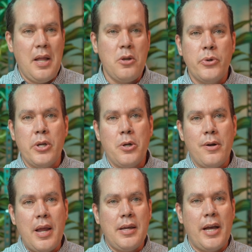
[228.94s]
Now you can
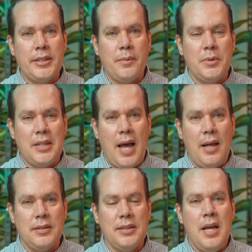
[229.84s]
create custom
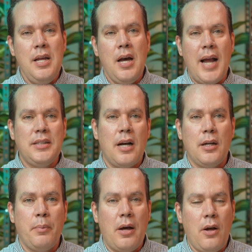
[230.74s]
styles. I
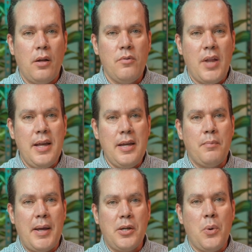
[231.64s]
talk about all of that
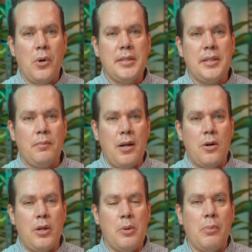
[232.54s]
in my course and my
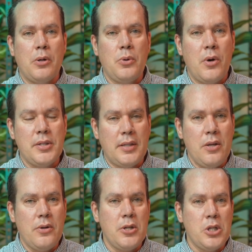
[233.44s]
early bird course that you can